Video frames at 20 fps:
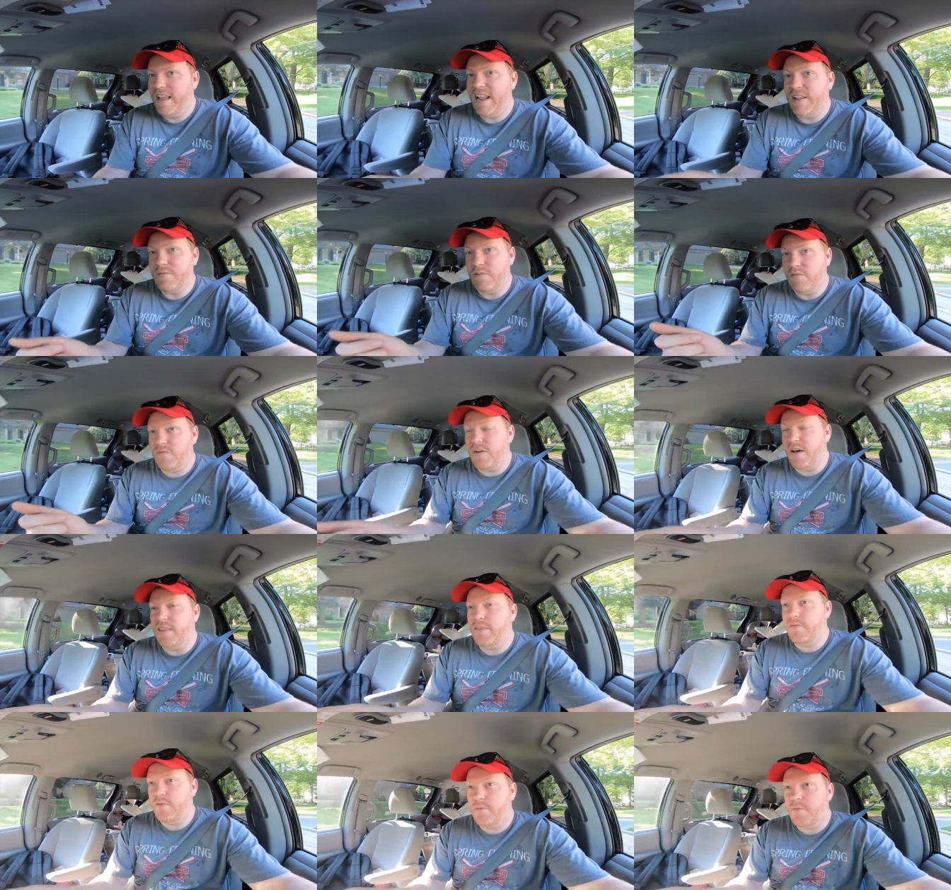if you
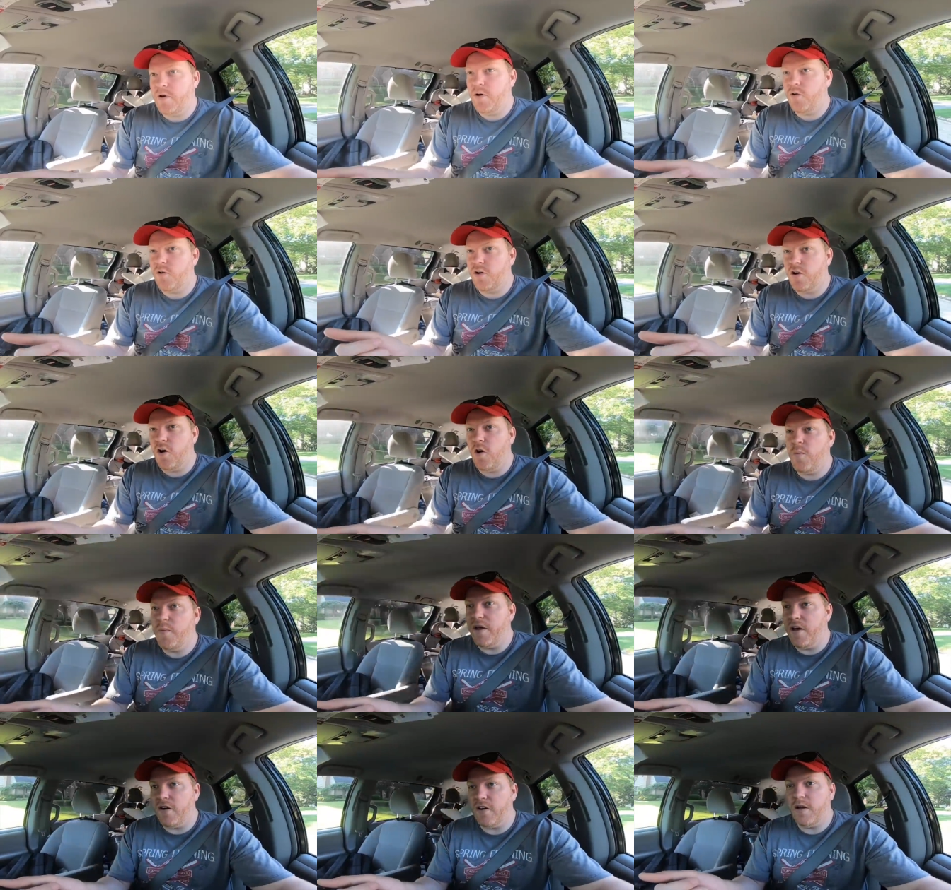find the remote, call
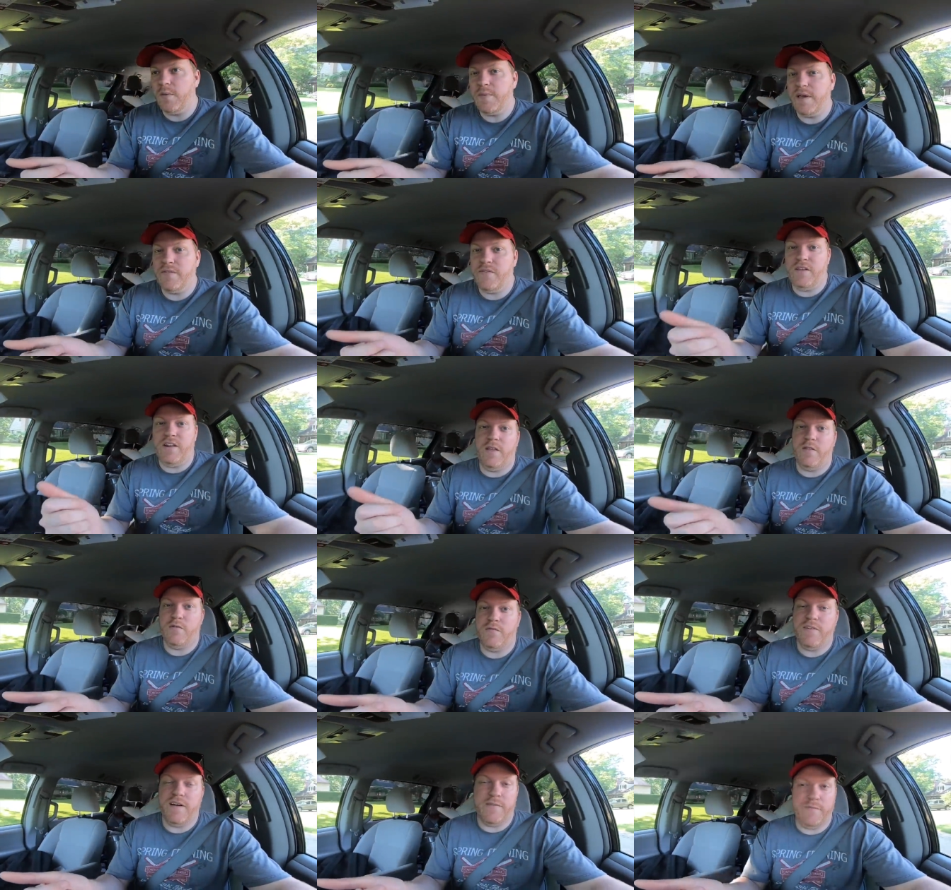me. I'll come give you
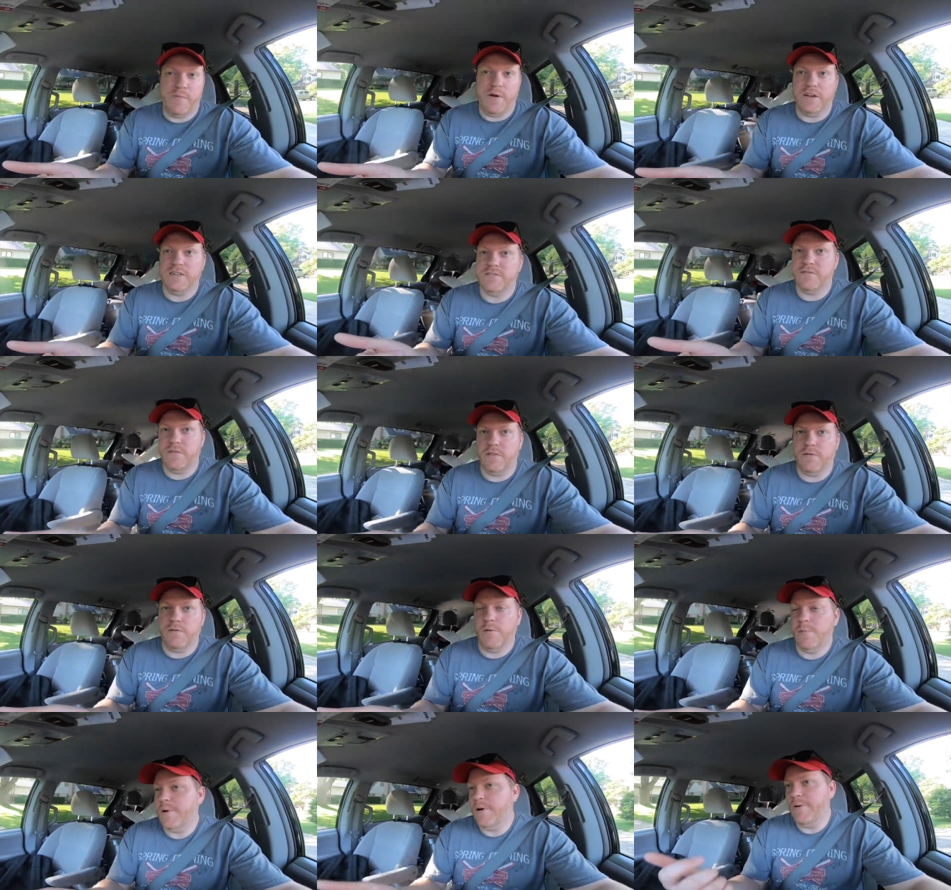another five bucks for
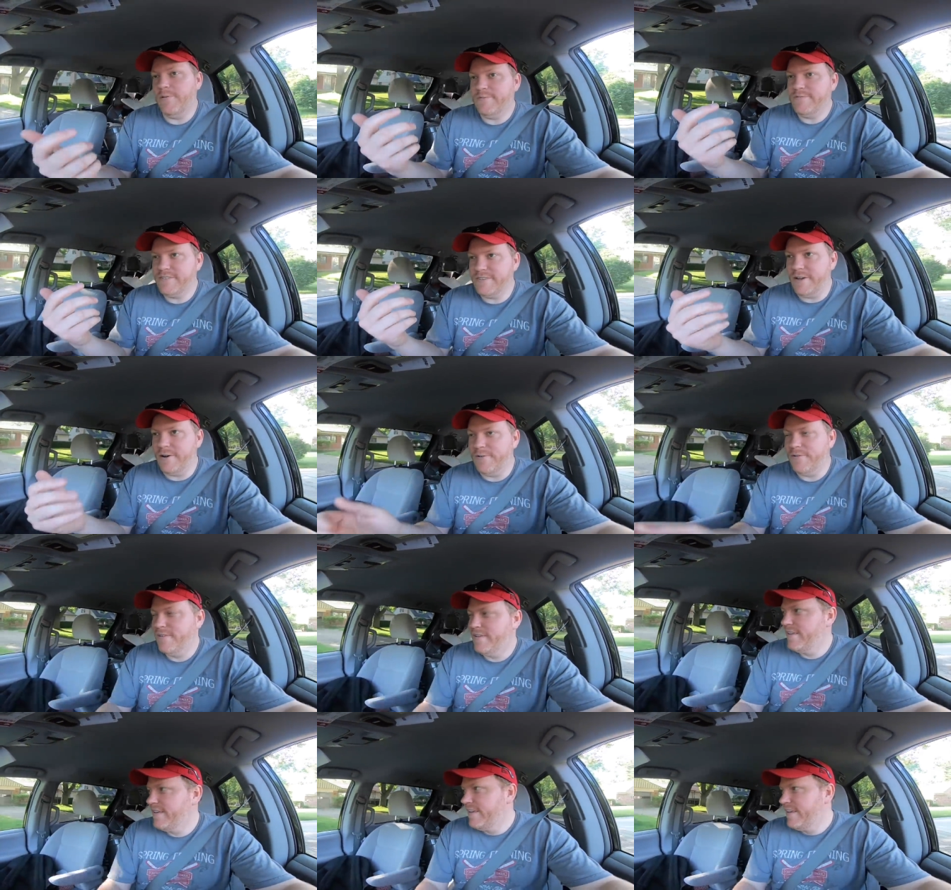the remote.
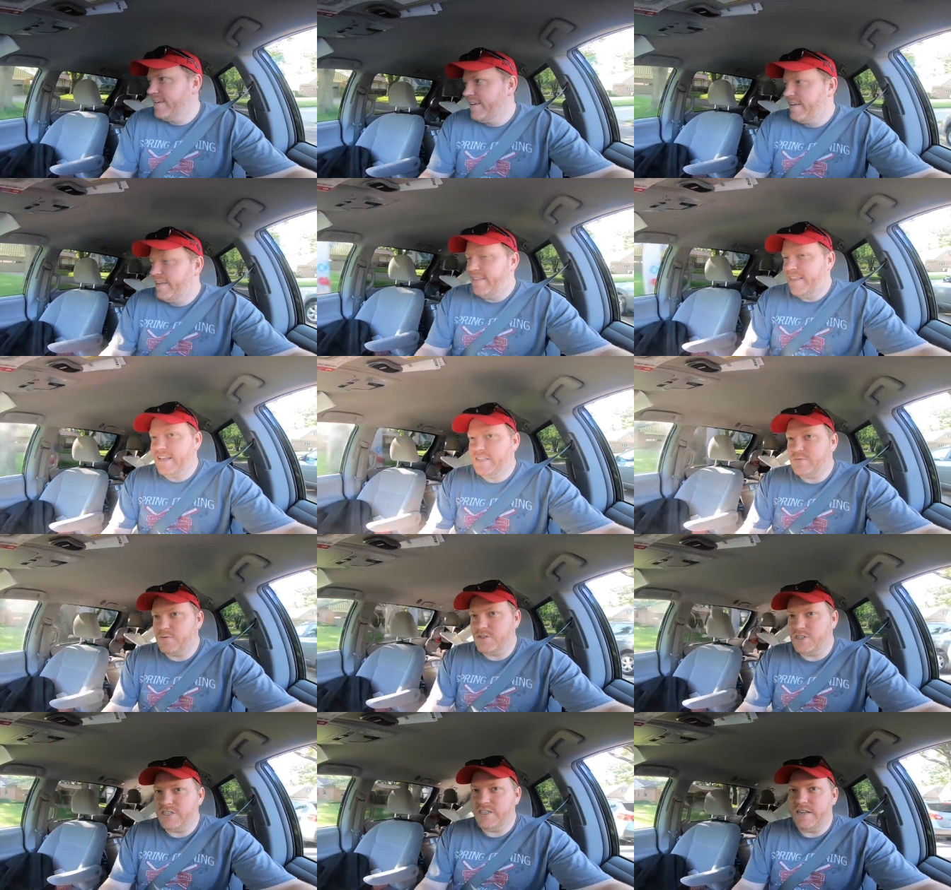So
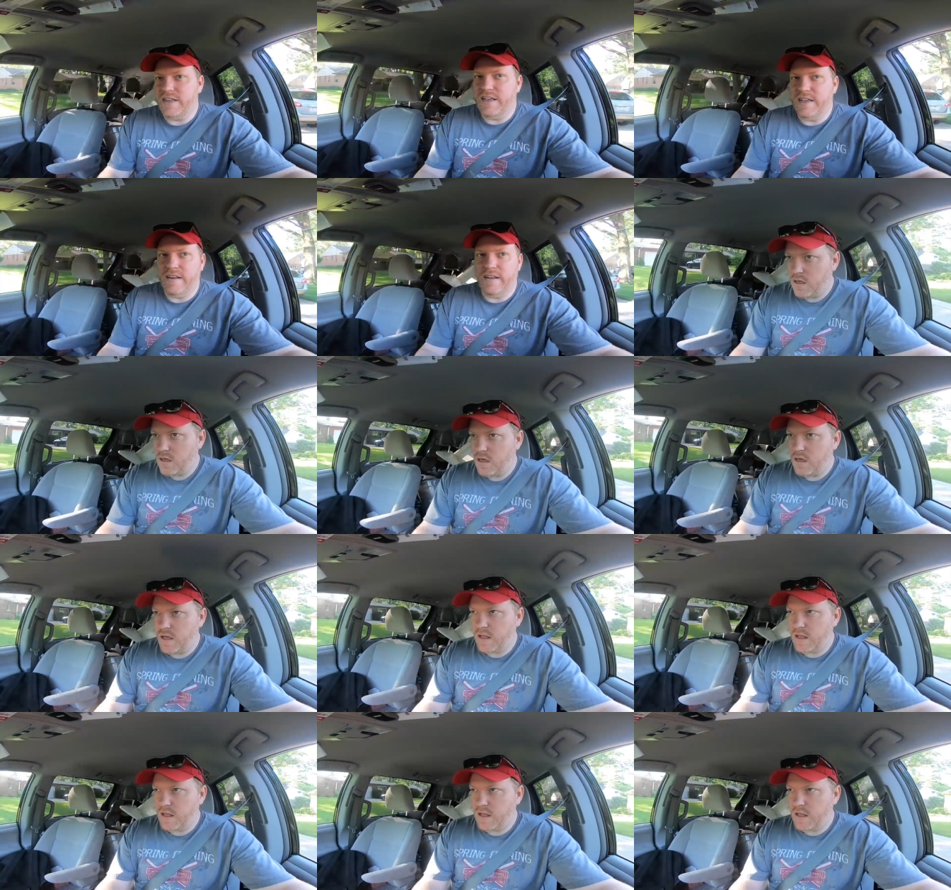that's what she did.